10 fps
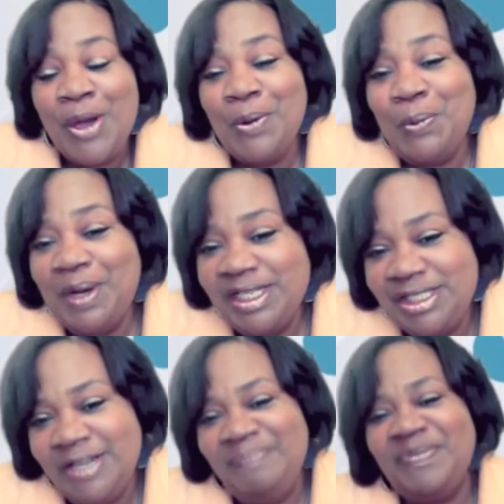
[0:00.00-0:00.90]
which
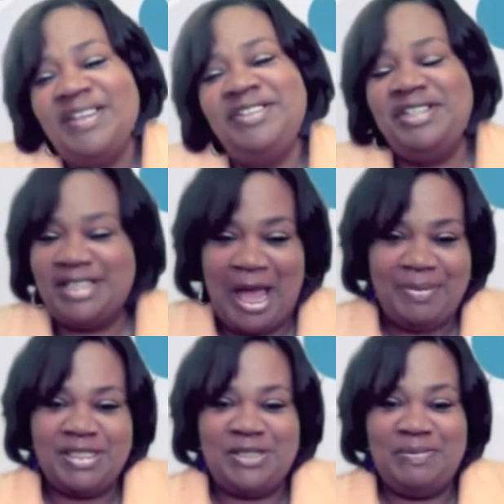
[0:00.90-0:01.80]
just happens to